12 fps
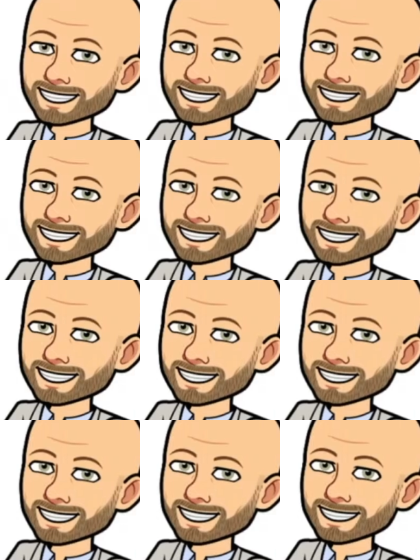
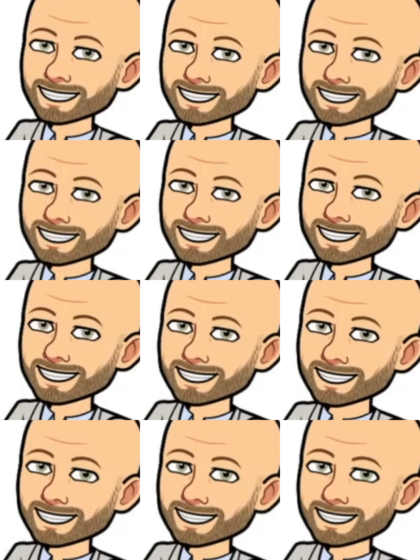
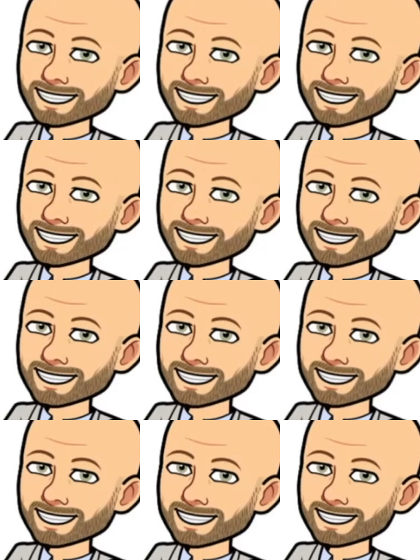
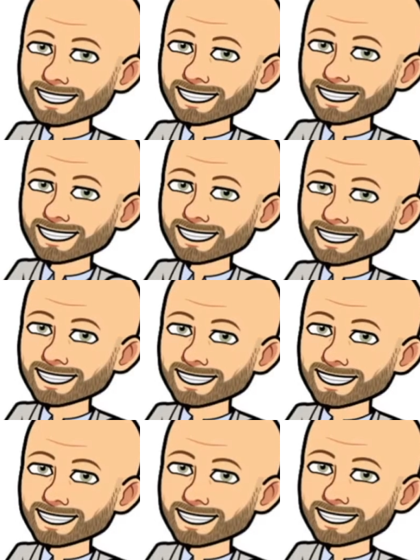
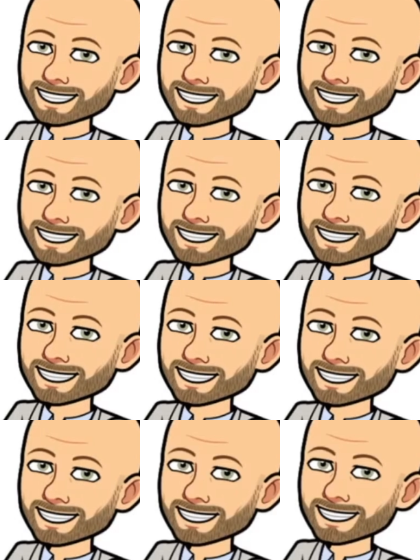
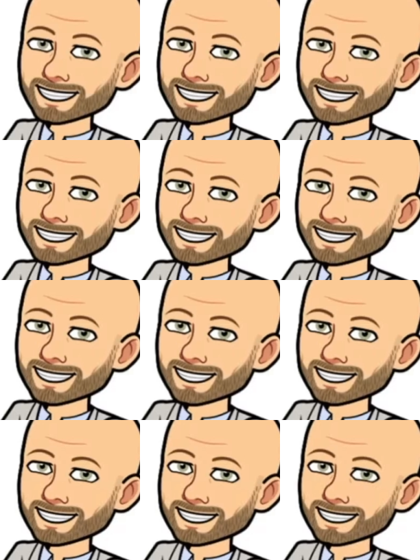
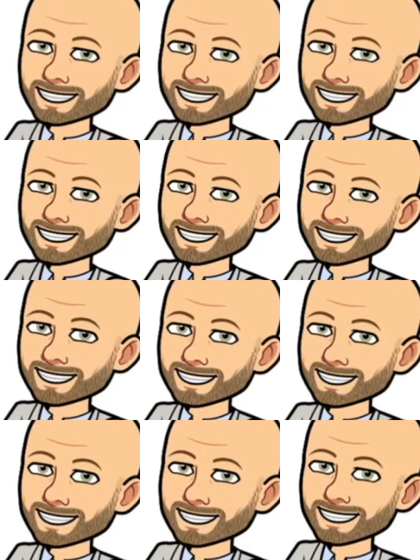
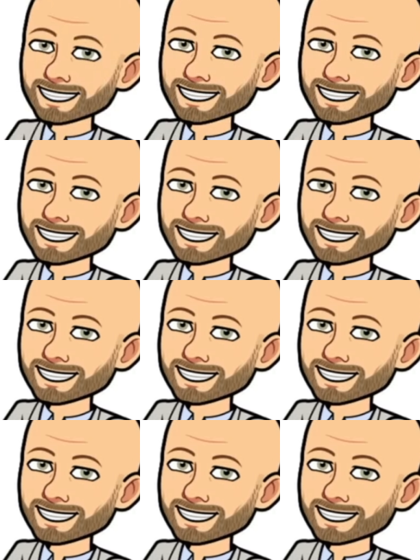(not speaking)